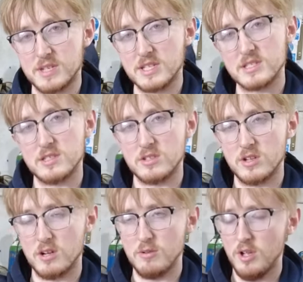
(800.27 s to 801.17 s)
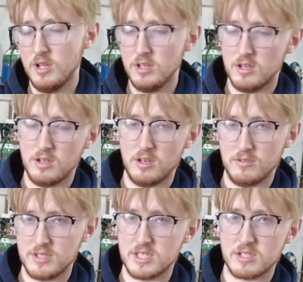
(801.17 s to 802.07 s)
please. No,
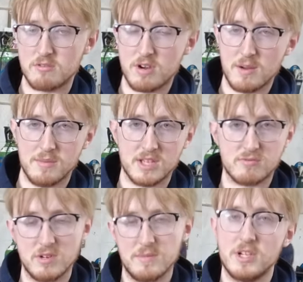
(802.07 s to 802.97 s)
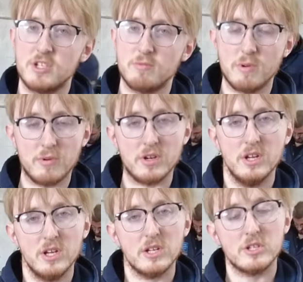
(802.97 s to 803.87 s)
oh, this is crap, that's rubbish. We want
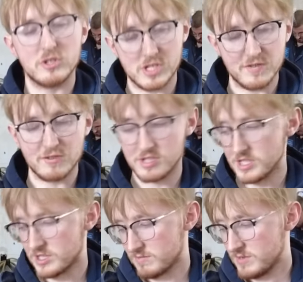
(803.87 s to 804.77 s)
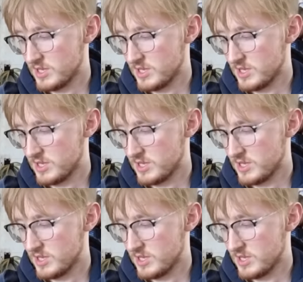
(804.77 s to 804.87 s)
constructive criticism,